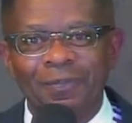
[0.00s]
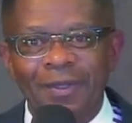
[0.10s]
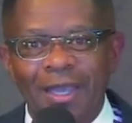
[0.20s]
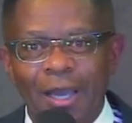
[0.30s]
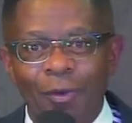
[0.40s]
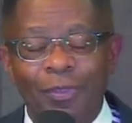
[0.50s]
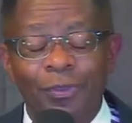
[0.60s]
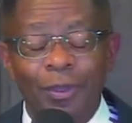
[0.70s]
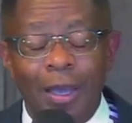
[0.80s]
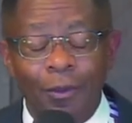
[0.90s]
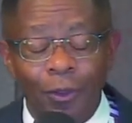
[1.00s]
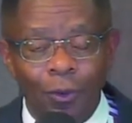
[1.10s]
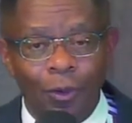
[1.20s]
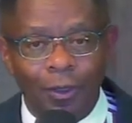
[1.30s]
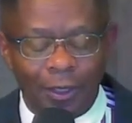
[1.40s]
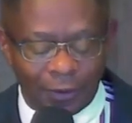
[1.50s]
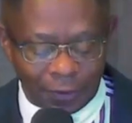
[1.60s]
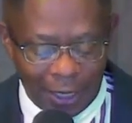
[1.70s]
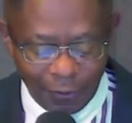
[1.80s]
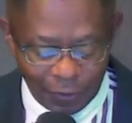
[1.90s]
And with your
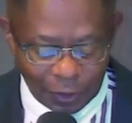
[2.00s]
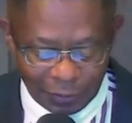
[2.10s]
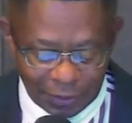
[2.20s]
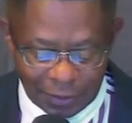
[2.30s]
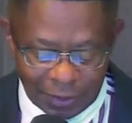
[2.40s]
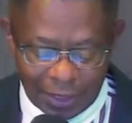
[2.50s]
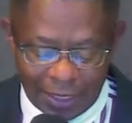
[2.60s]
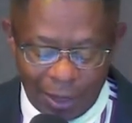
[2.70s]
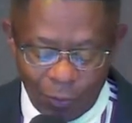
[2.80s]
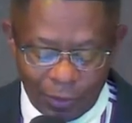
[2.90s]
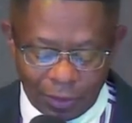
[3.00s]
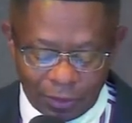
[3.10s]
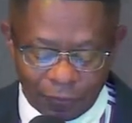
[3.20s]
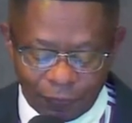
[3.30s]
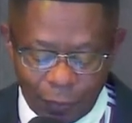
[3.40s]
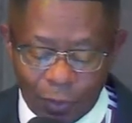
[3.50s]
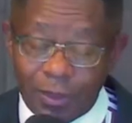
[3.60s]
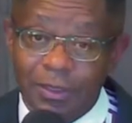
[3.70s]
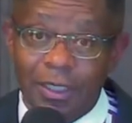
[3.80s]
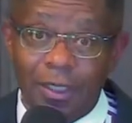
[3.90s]
encouragement today, I want us to
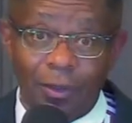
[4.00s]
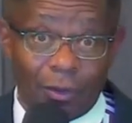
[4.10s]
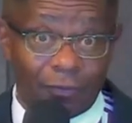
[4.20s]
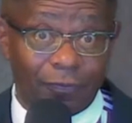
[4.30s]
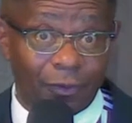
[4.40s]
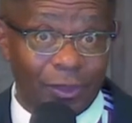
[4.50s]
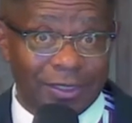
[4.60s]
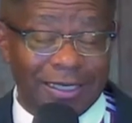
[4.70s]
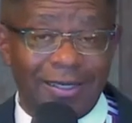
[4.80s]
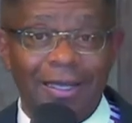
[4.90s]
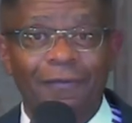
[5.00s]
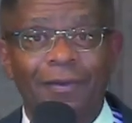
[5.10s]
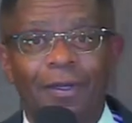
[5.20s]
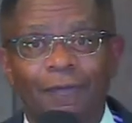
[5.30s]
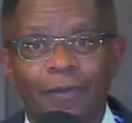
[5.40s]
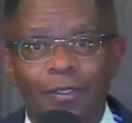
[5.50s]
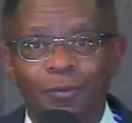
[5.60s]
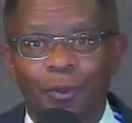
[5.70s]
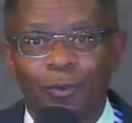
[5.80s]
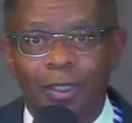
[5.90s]
focus in on verse 11 of this
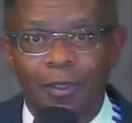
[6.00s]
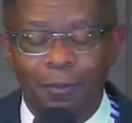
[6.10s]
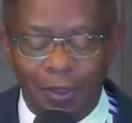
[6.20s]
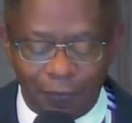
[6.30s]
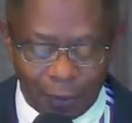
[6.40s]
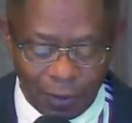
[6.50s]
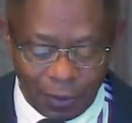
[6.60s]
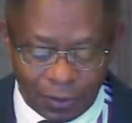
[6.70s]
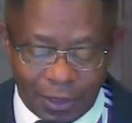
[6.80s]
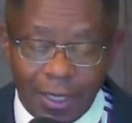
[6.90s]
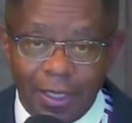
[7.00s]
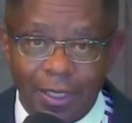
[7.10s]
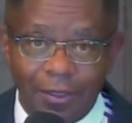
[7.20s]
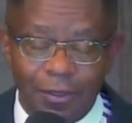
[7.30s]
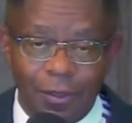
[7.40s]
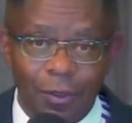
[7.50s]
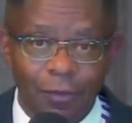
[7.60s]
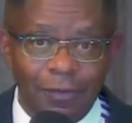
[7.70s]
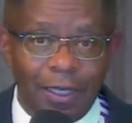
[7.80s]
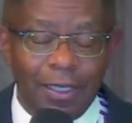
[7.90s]
pericope because it
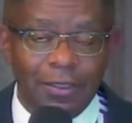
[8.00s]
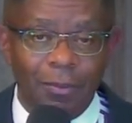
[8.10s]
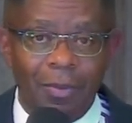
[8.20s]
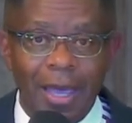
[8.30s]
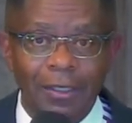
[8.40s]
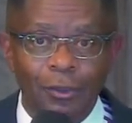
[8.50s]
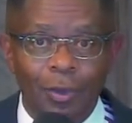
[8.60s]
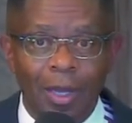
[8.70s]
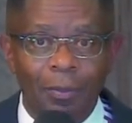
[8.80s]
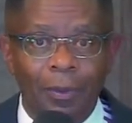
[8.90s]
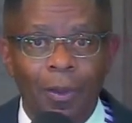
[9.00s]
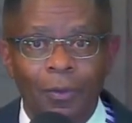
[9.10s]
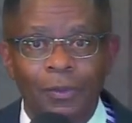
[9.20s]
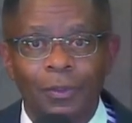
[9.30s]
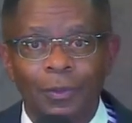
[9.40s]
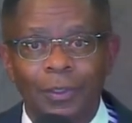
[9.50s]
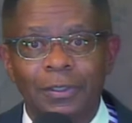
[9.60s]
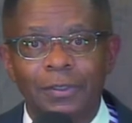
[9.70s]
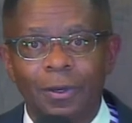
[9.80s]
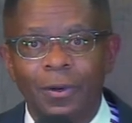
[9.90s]
serves as the backdrop, but also the
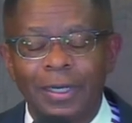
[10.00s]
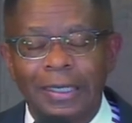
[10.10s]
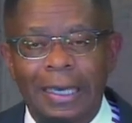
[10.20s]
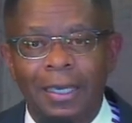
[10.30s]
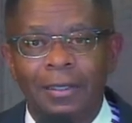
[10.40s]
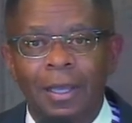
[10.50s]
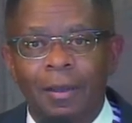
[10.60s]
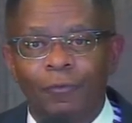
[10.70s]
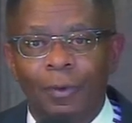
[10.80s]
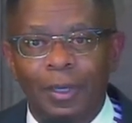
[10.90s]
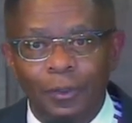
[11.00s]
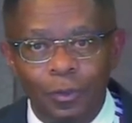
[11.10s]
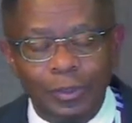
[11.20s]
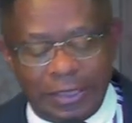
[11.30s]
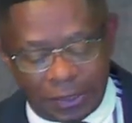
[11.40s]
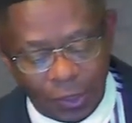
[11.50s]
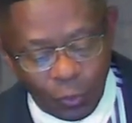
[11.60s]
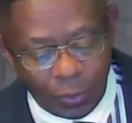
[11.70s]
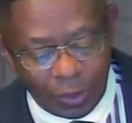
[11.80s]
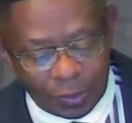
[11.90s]
starting gate from a new
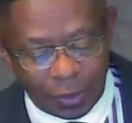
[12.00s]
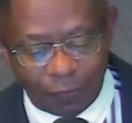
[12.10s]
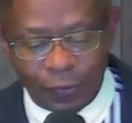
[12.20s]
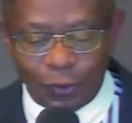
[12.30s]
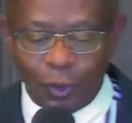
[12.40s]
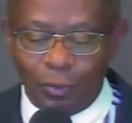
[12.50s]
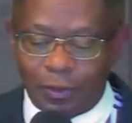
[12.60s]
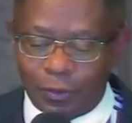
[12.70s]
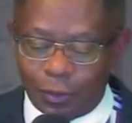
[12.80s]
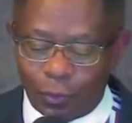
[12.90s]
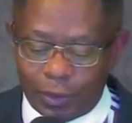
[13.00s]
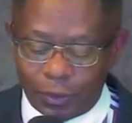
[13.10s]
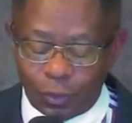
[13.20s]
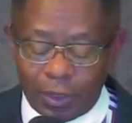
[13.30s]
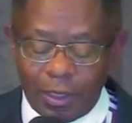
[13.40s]
series of sermons to which we